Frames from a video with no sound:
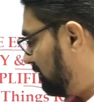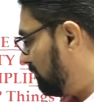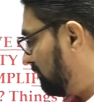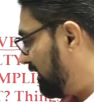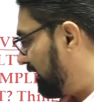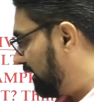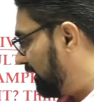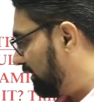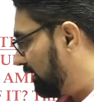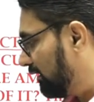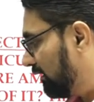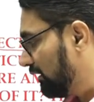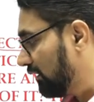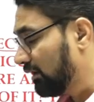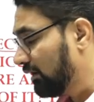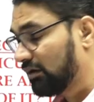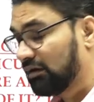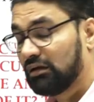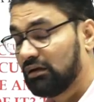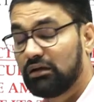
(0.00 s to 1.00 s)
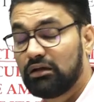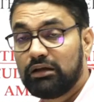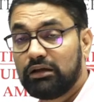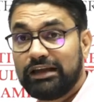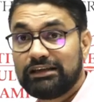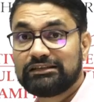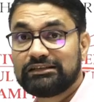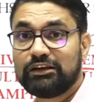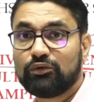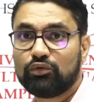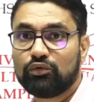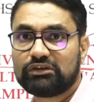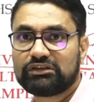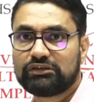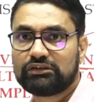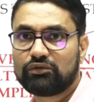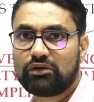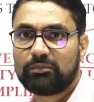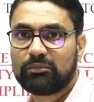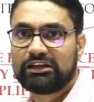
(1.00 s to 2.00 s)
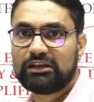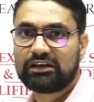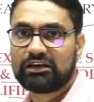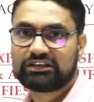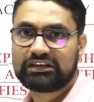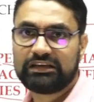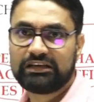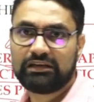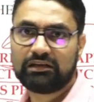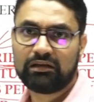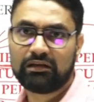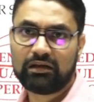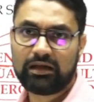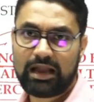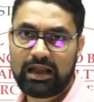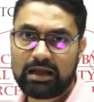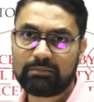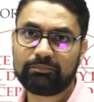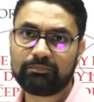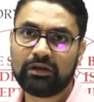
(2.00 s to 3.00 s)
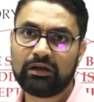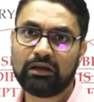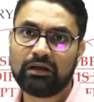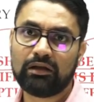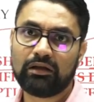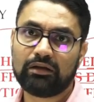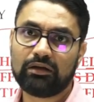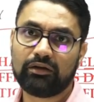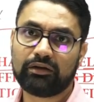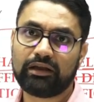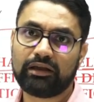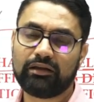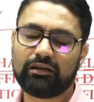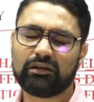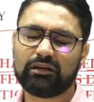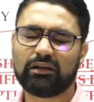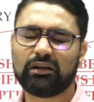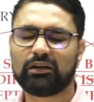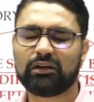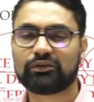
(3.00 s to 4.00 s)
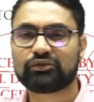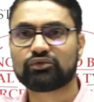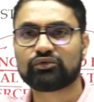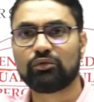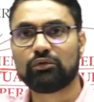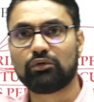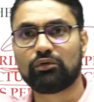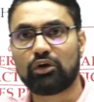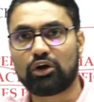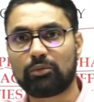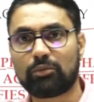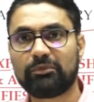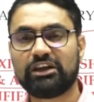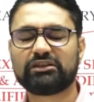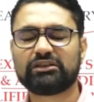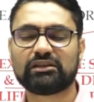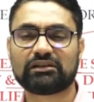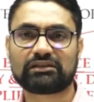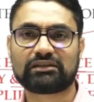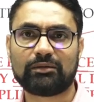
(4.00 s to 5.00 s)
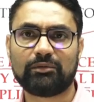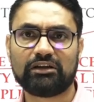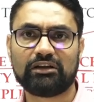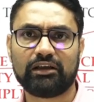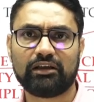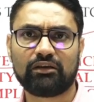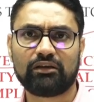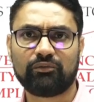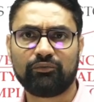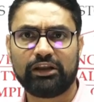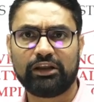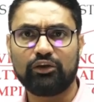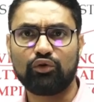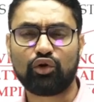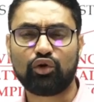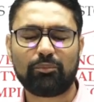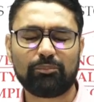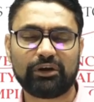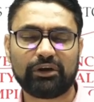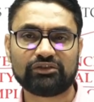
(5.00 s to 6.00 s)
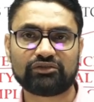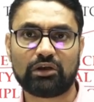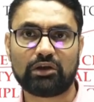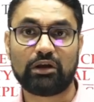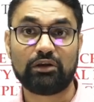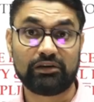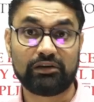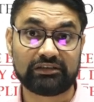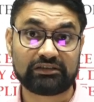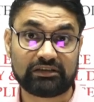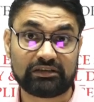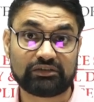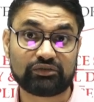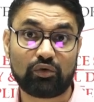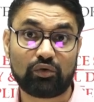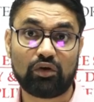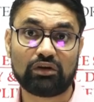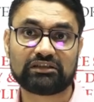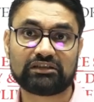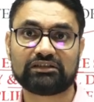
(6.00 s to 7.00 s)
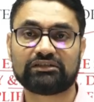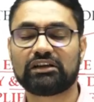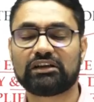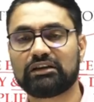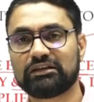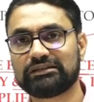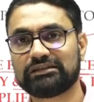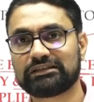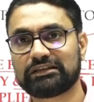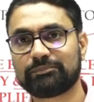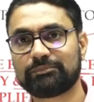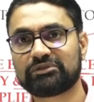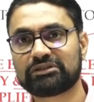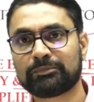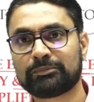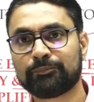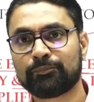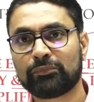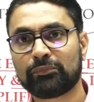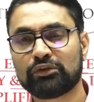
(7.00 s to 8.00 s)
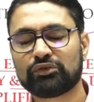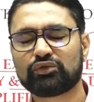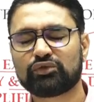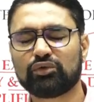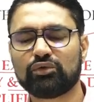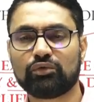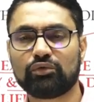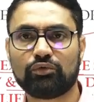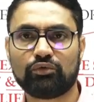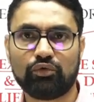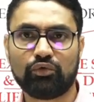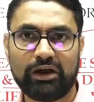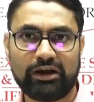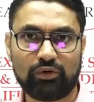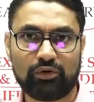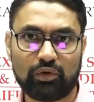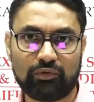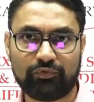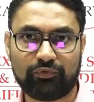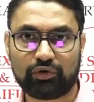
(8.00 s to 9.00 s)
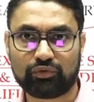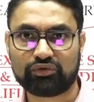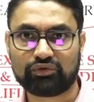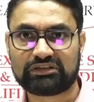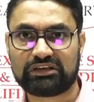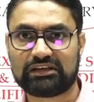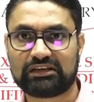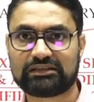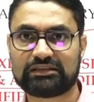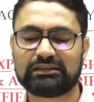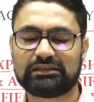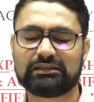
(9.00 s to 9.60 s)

my essay courses on my Darshanik app. Okay, so lot of lectures I will take, very comprehensive. I will discuss all such a concepts. So do enroll for those classes